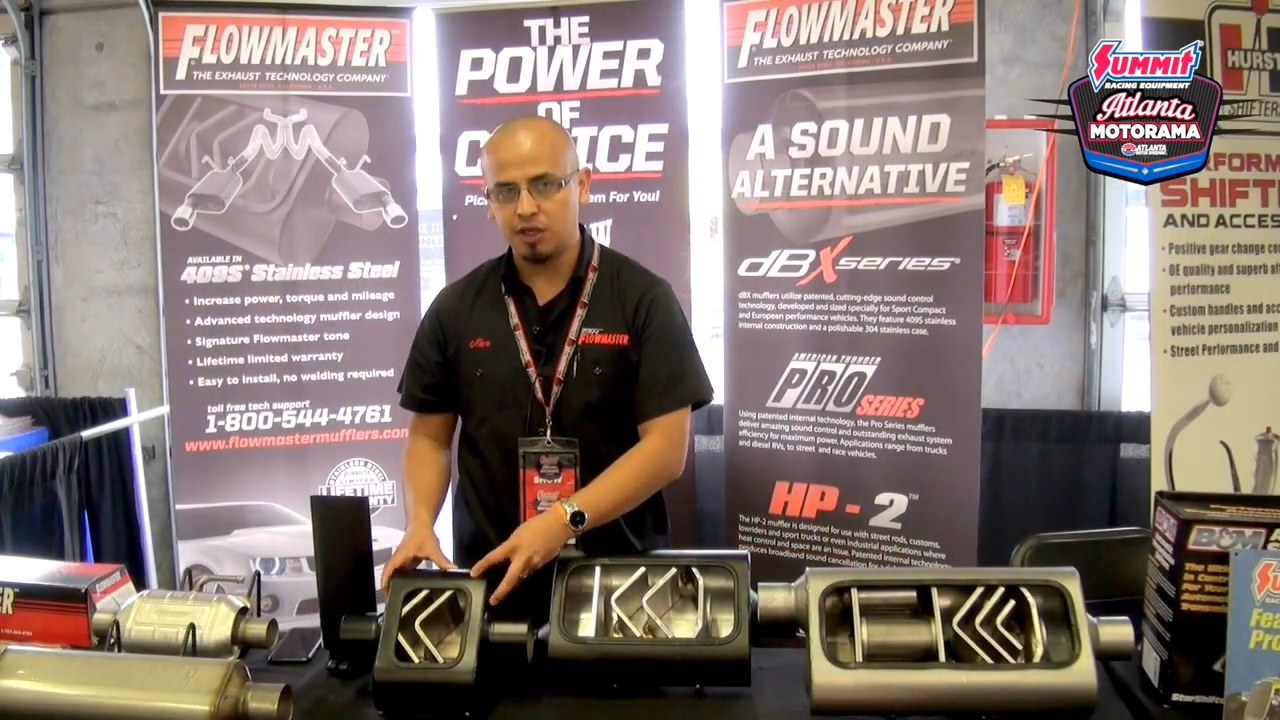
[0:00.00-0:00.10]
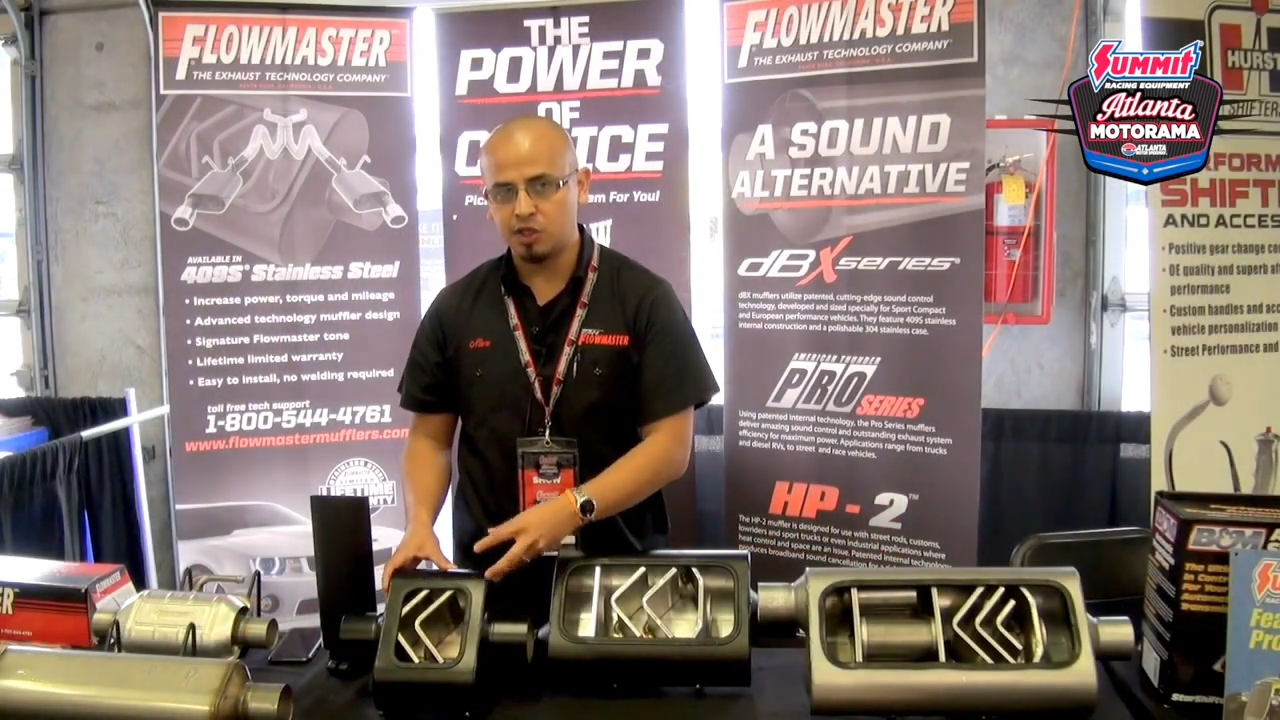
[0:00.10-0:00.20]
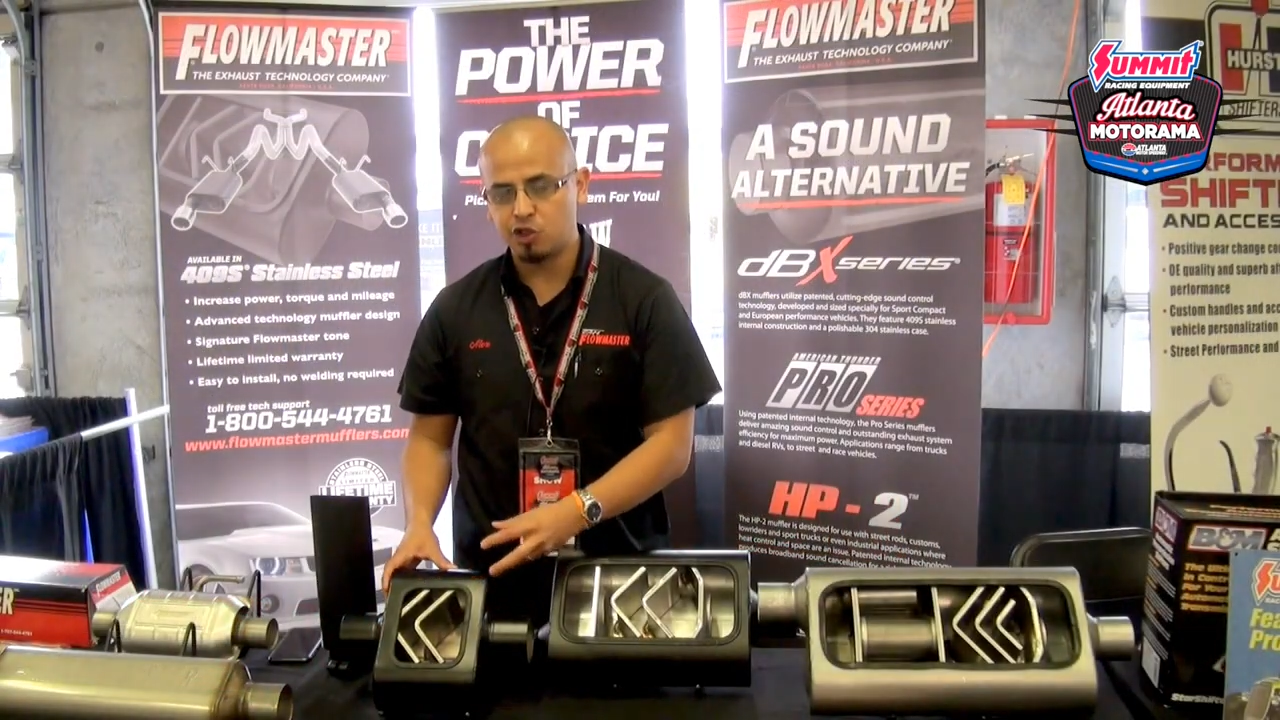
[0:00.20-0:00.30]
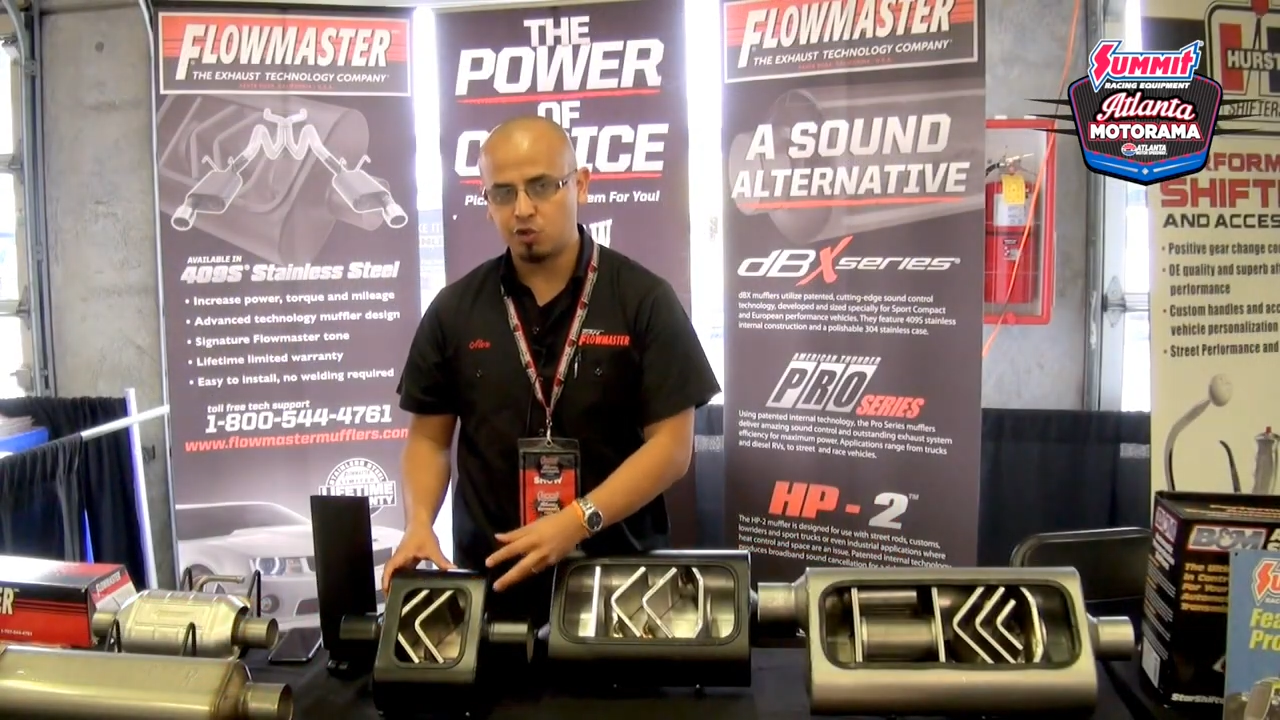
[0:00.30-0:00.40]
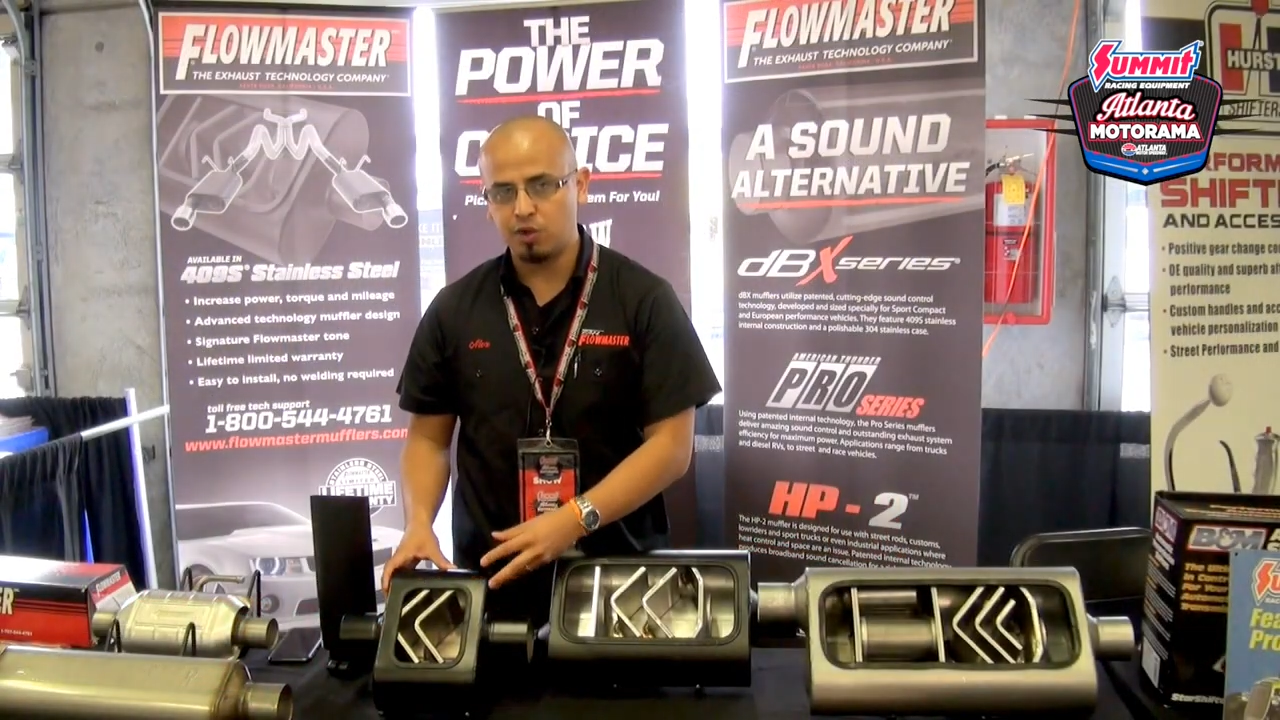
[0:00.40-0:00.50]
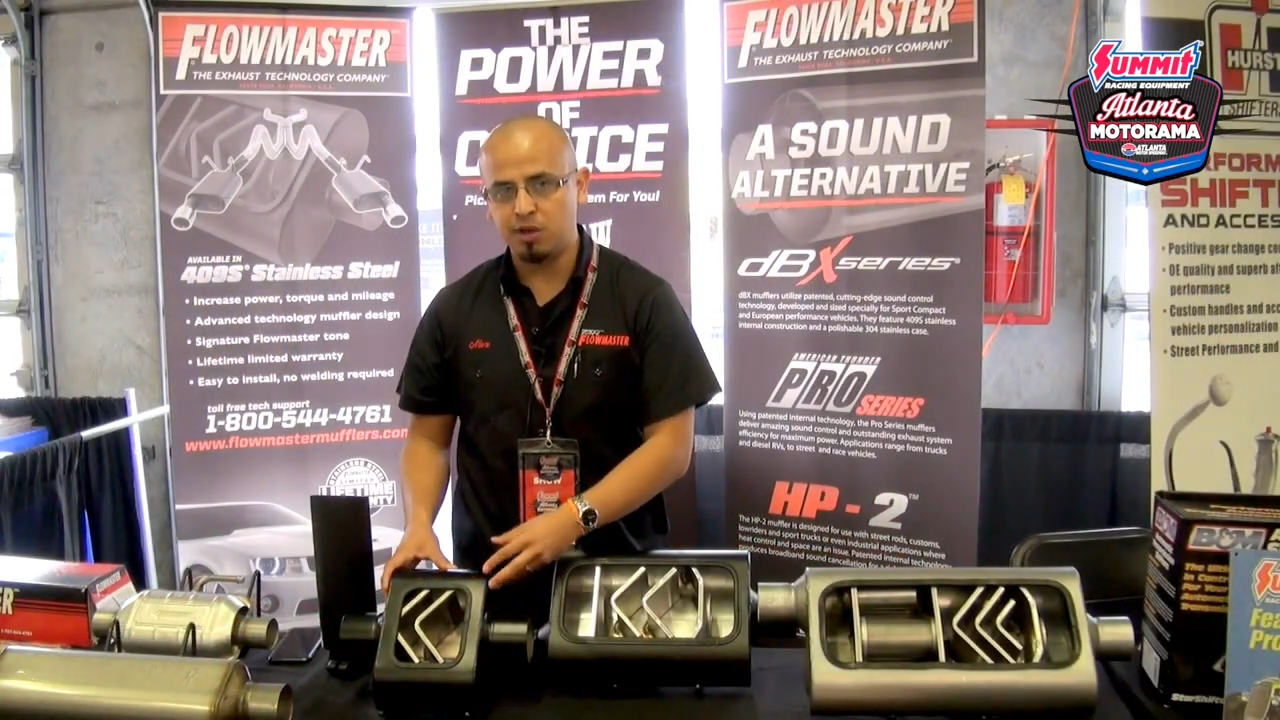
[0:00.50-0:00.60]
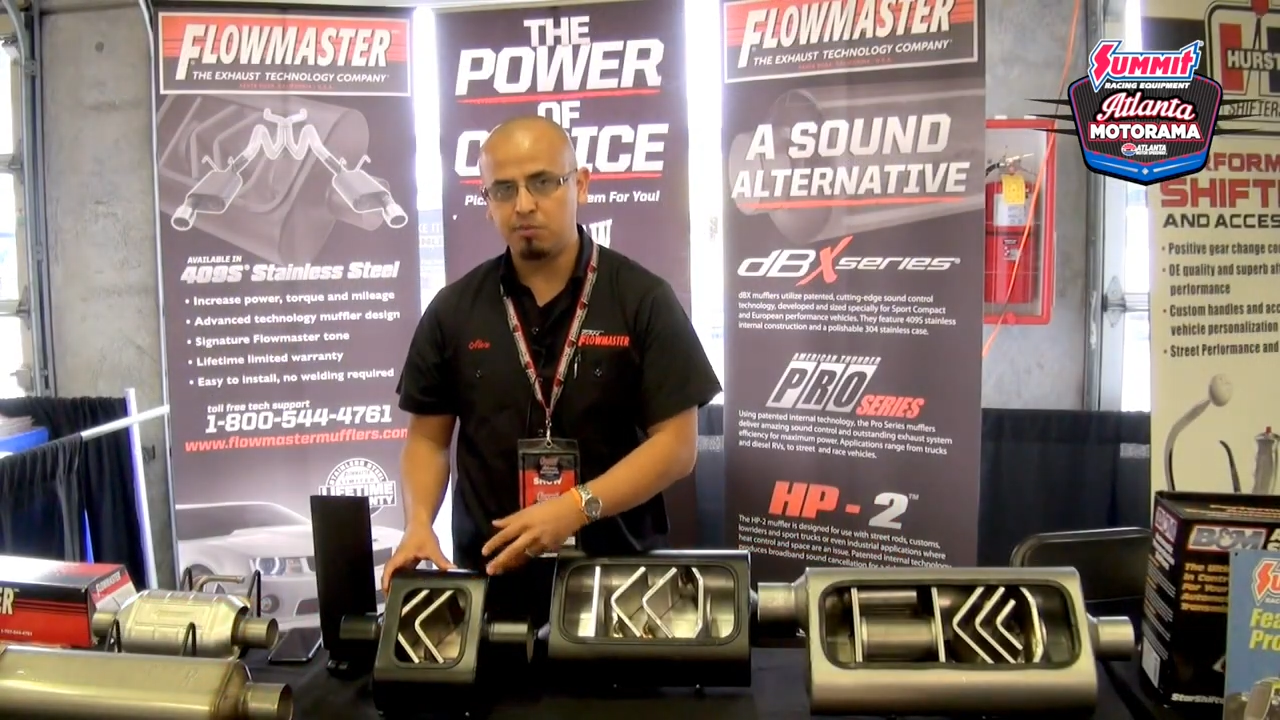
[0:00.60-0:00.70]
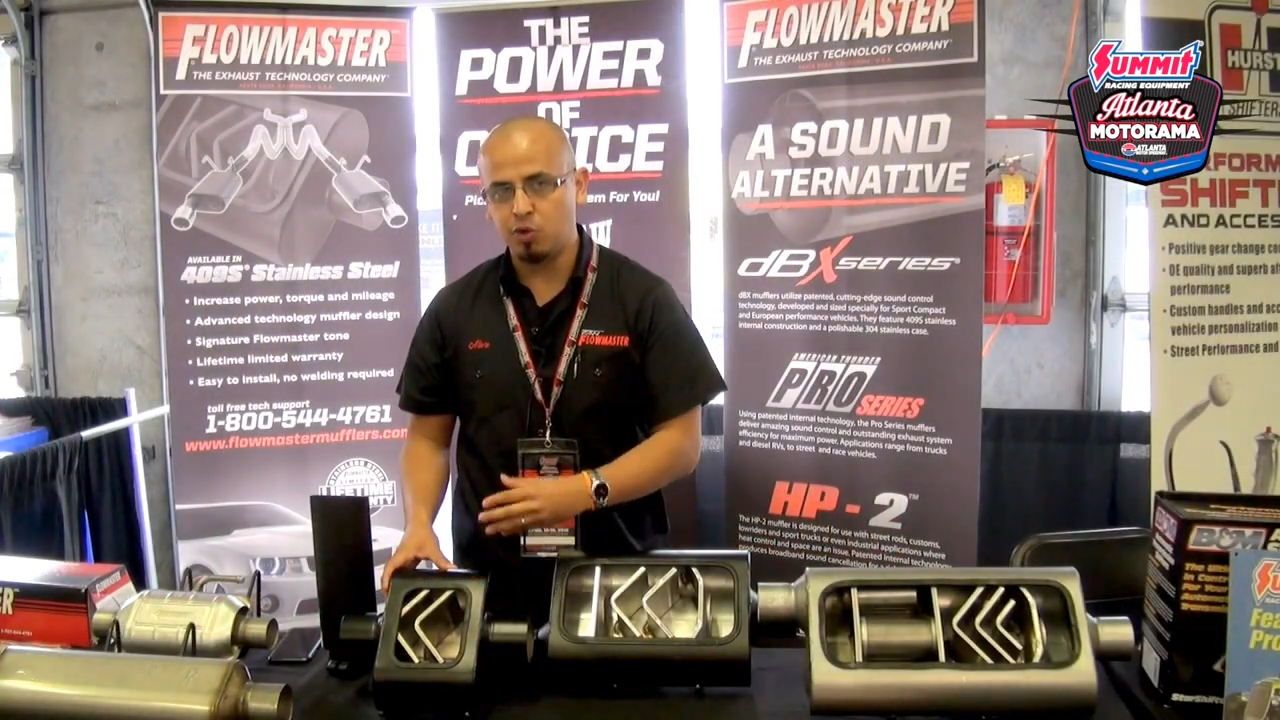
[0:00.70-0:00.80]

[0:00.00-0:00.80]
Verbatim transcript: extreme,